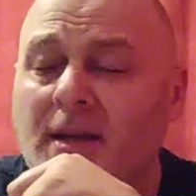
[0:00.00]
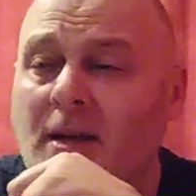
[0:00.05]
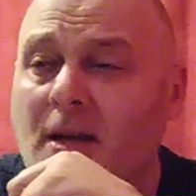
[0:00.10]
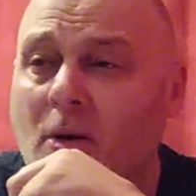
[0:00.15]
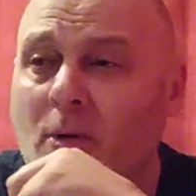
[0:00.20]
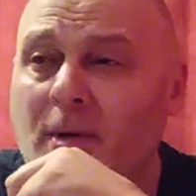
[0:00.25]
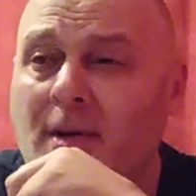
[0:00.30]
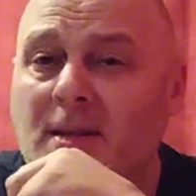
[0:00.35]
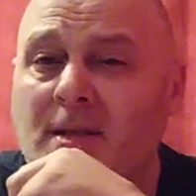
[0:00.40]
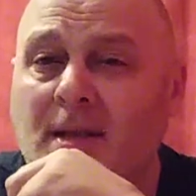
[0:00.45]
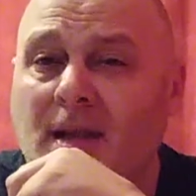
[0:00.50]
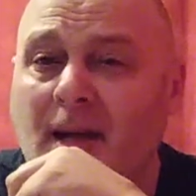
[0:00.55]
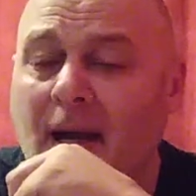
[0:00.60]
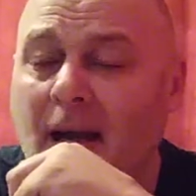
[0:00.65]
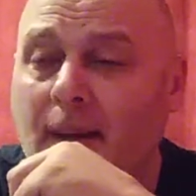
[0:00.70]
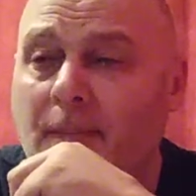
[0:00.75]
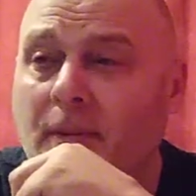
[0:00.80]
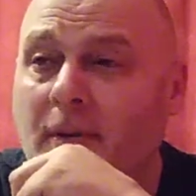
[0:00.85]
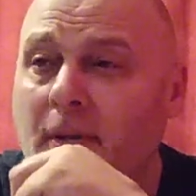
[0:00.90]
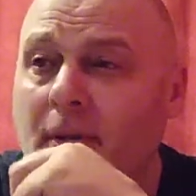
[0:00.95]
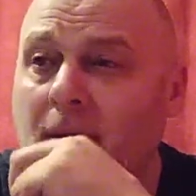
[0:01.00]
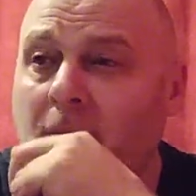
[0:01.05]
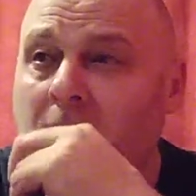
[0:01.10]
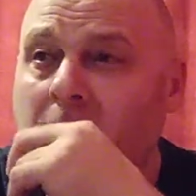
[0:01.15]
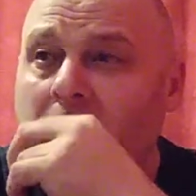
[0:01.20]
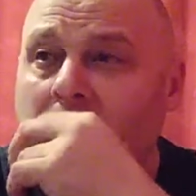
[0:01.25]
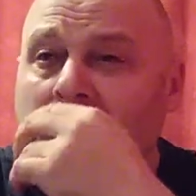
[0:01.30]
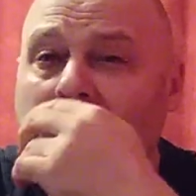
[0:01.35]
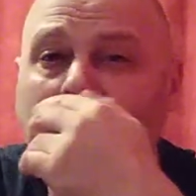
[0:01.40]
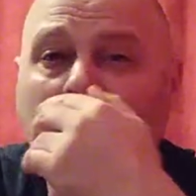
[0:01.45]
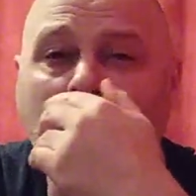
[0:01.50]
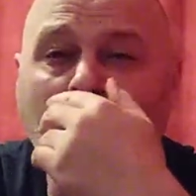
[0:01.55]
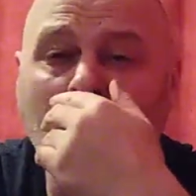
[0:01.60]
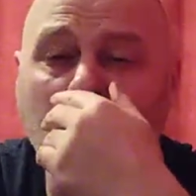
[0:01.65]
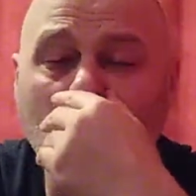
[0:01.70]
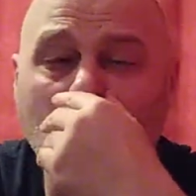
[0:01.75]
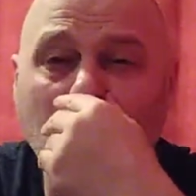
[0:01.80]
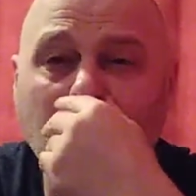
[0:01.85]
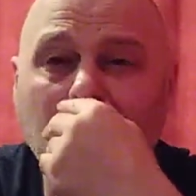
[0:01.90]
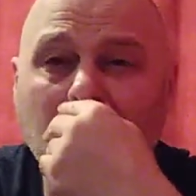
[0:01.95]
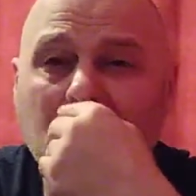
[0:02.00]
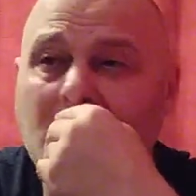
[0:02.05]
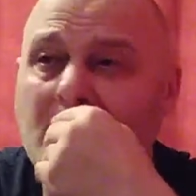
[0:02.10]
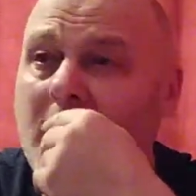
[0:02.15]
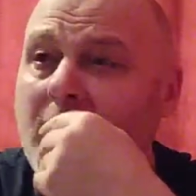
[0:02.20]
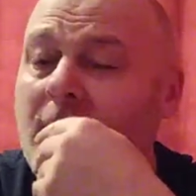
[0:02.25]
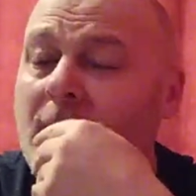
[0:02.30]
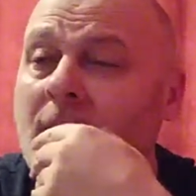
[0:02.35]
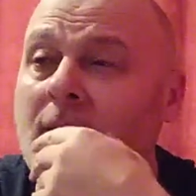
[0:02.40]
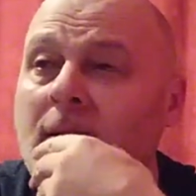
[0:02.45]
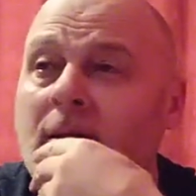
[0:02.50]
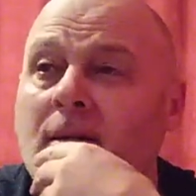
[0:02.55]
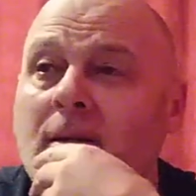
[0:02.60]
going to happen. 100%.